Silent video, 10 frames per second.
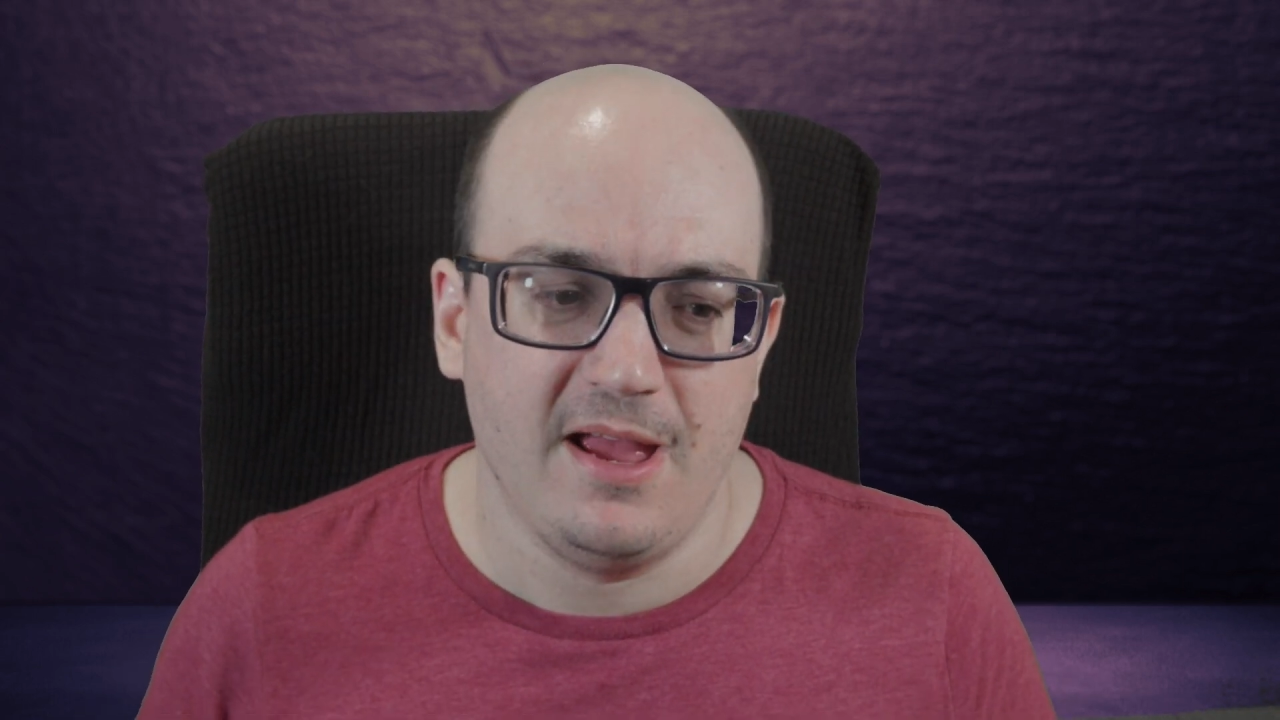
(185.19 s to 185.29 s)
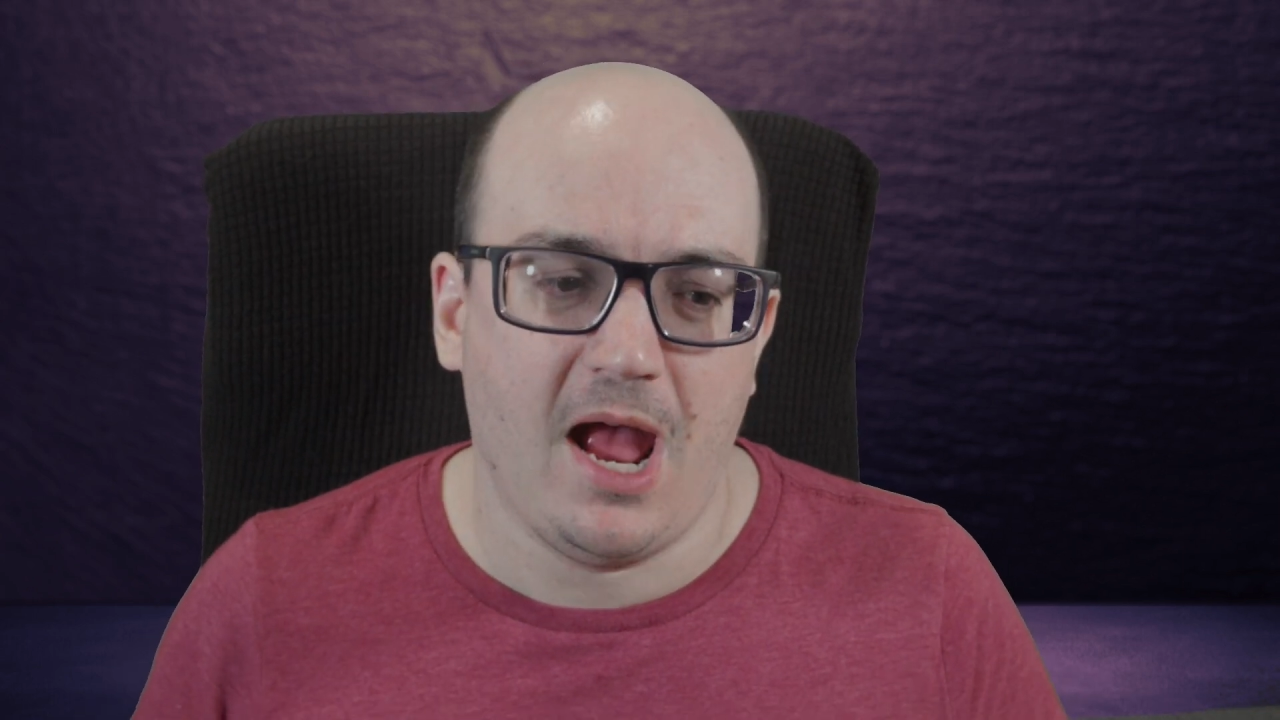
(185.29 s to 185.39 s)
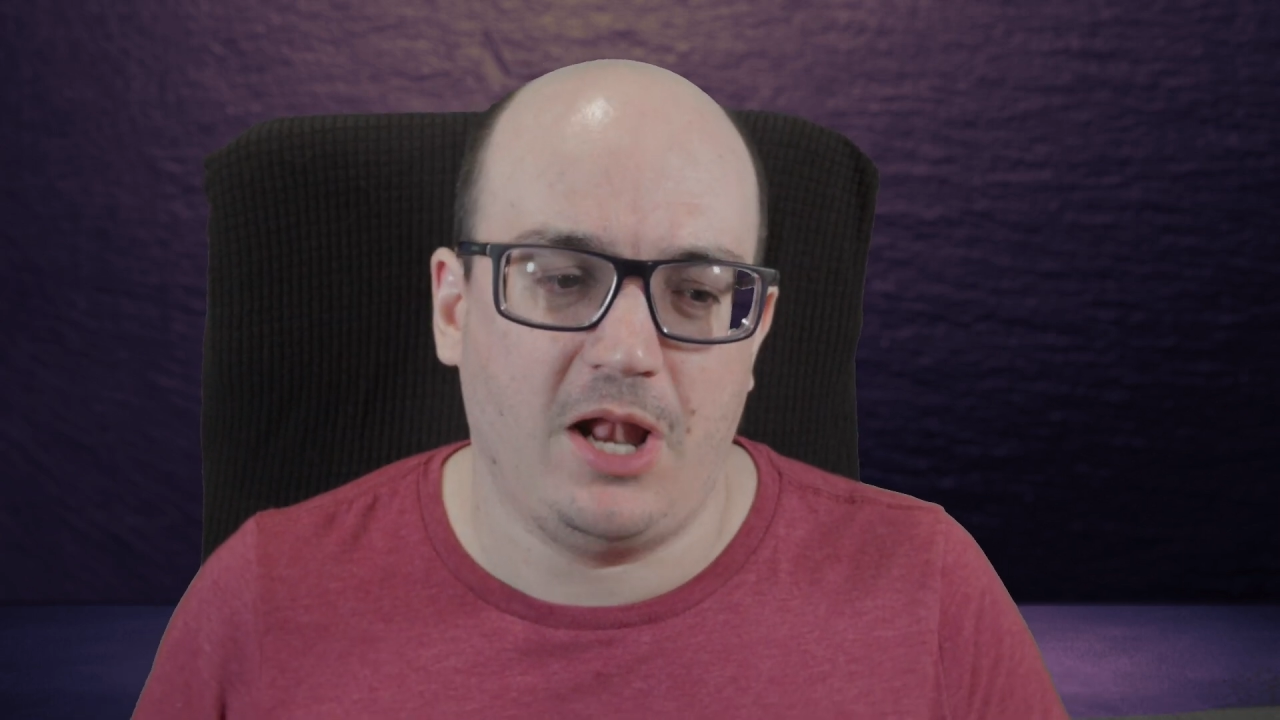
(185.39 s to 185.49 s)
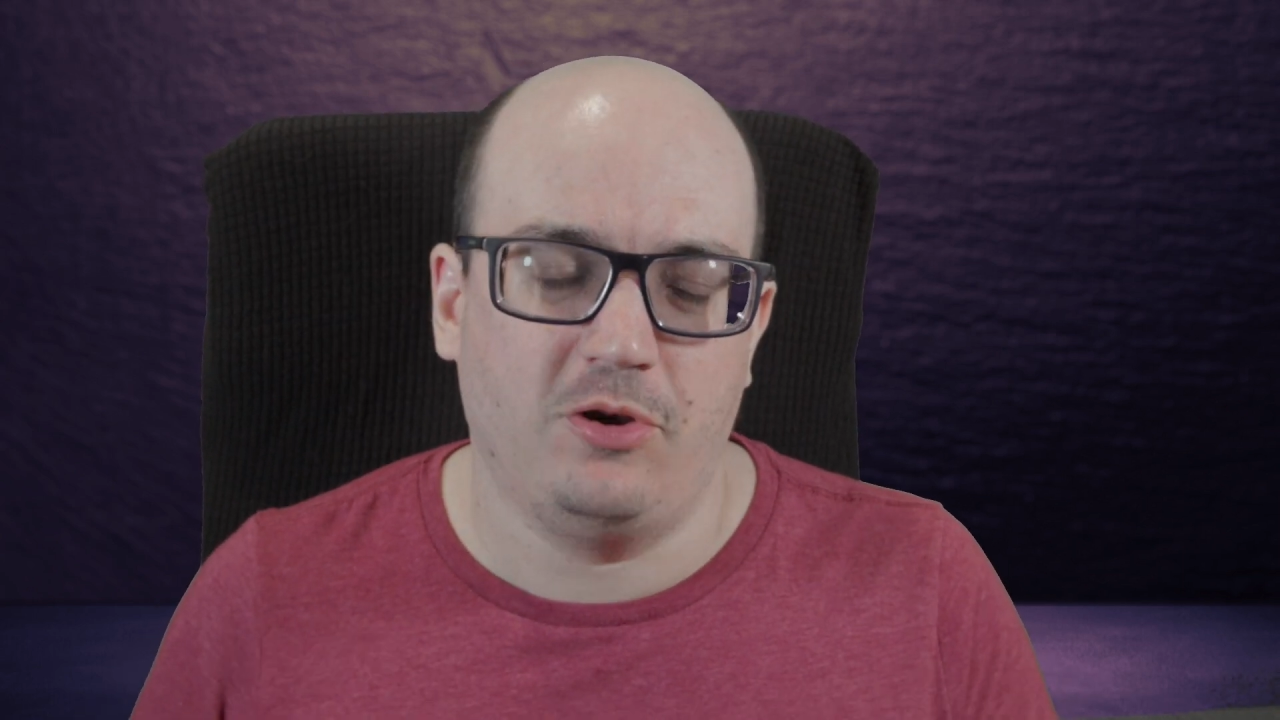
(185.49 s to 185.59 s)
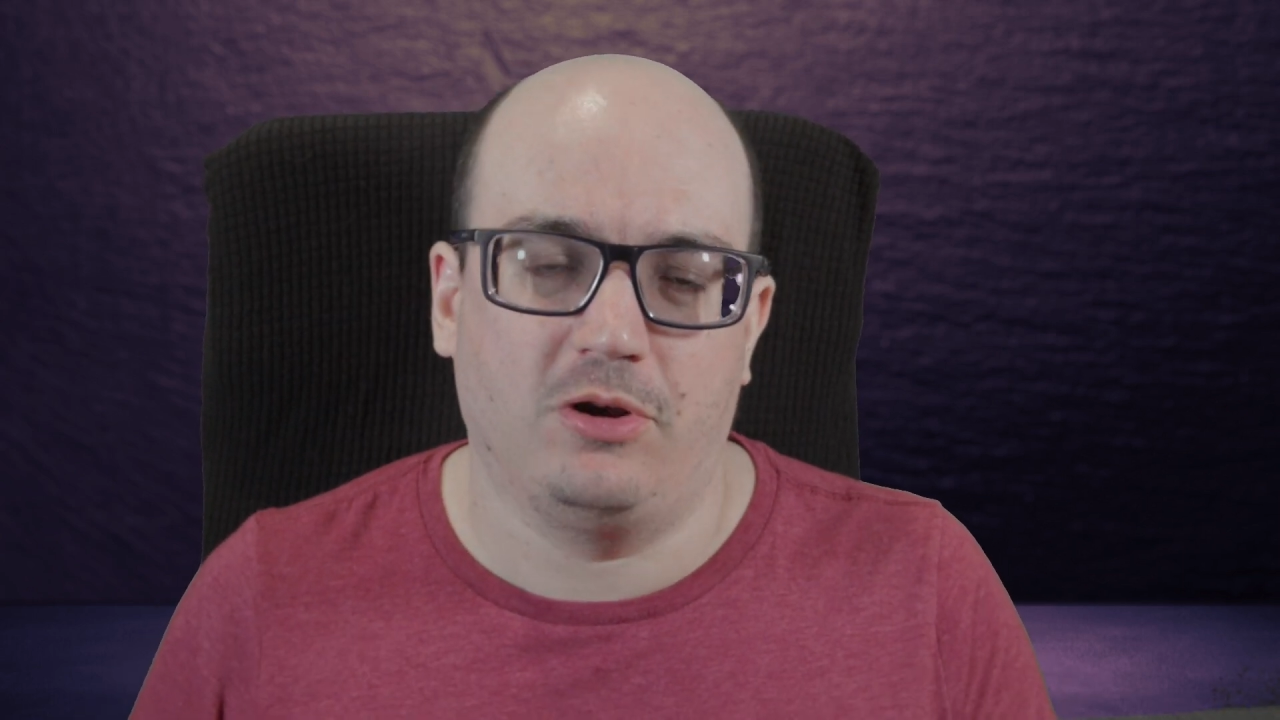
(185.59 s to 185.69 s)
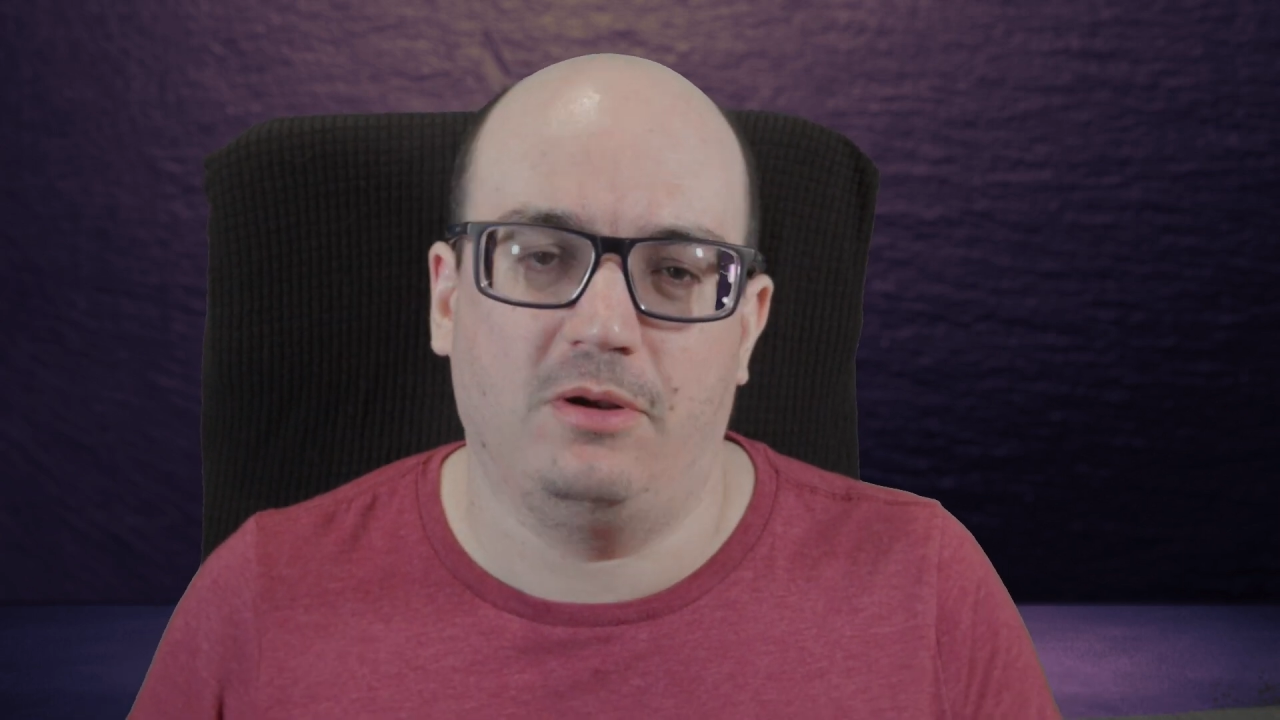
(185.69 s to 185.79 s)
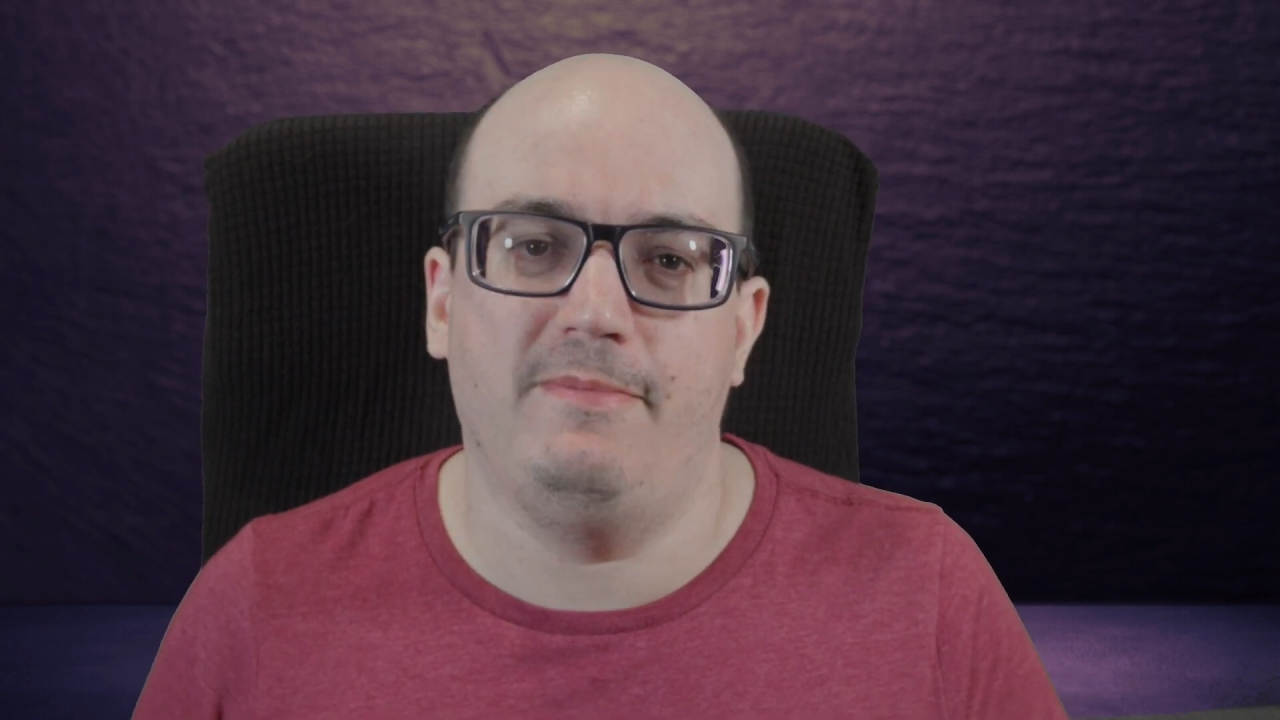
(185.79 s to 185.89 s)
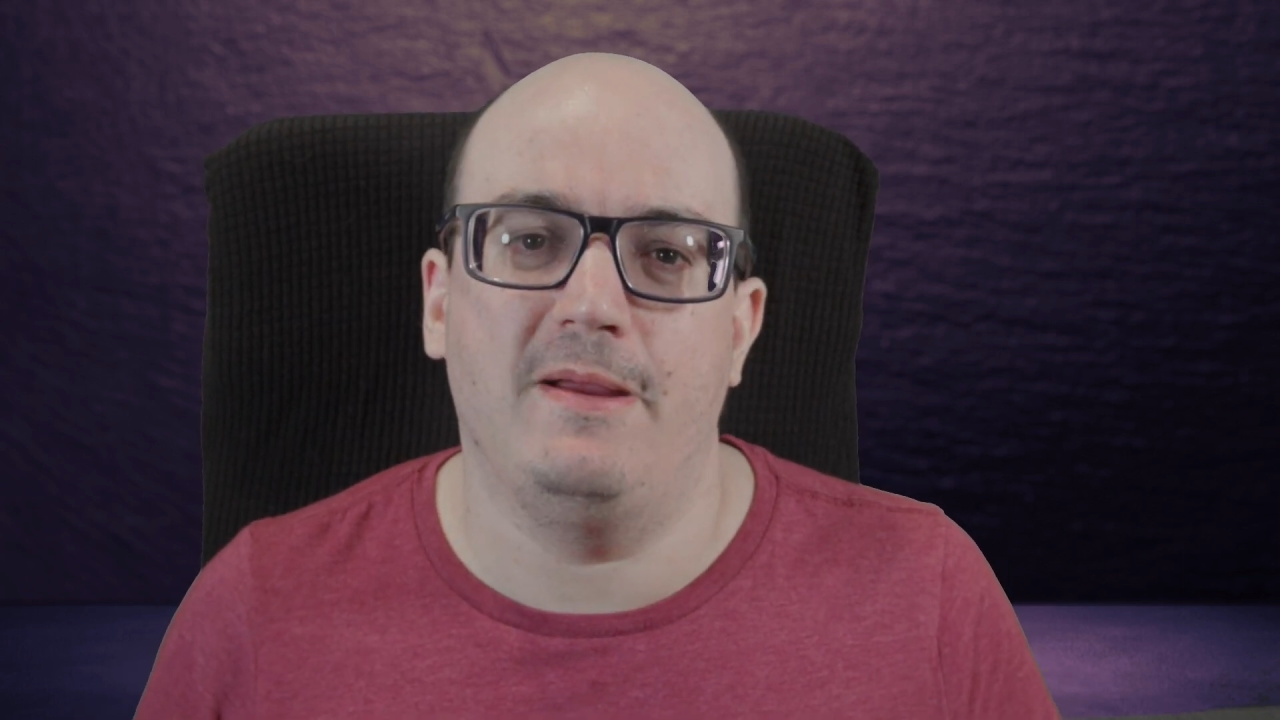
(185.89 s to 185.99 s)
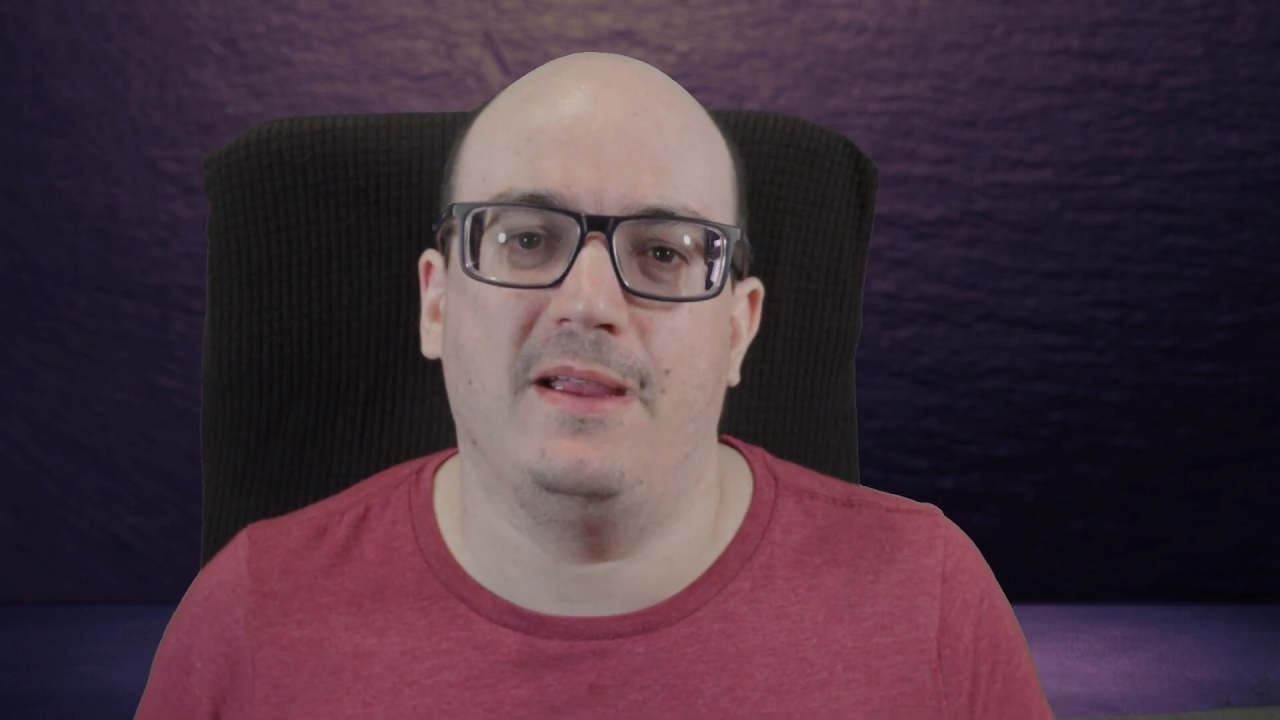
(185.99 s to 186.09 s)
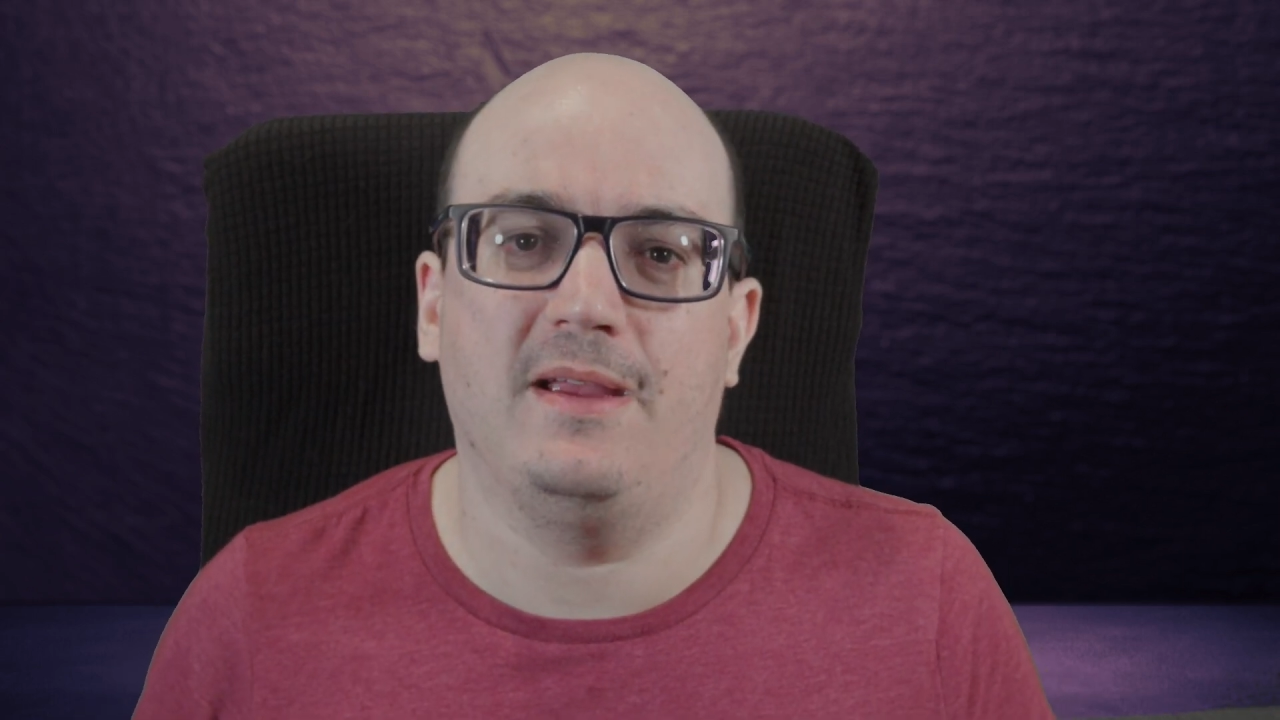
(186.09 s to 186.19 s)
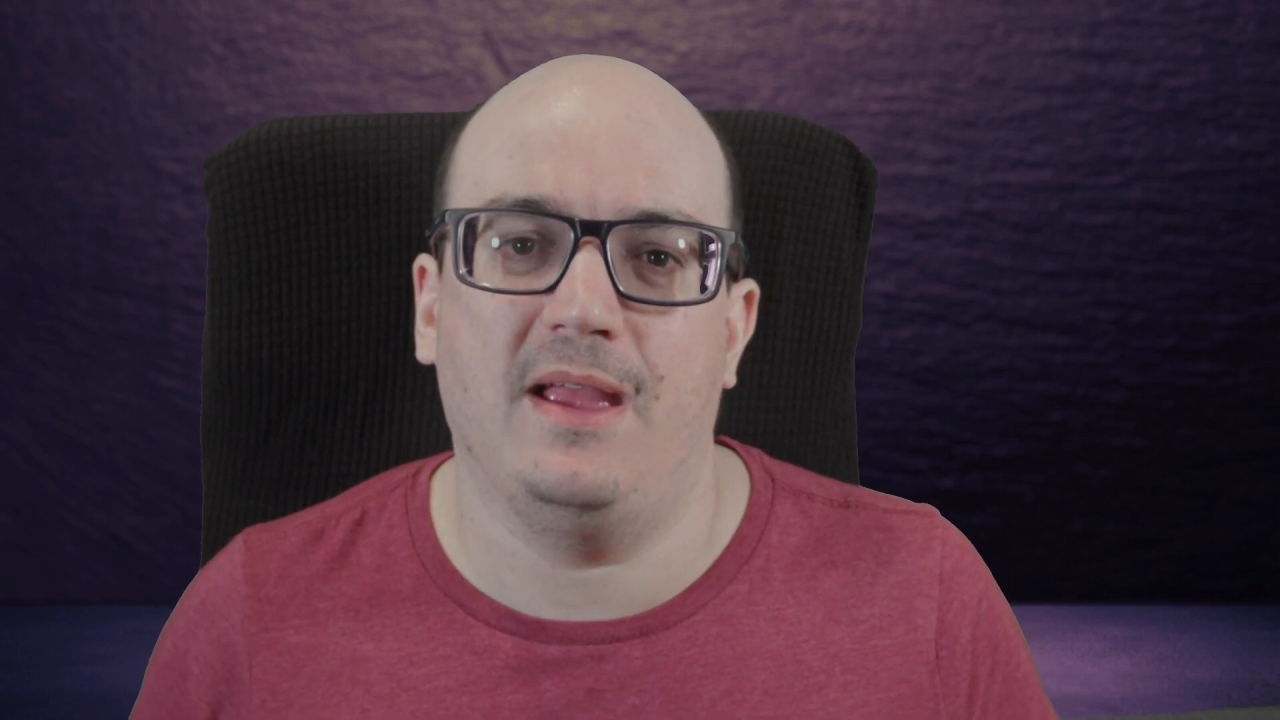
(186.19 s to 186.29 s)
and you're going to be making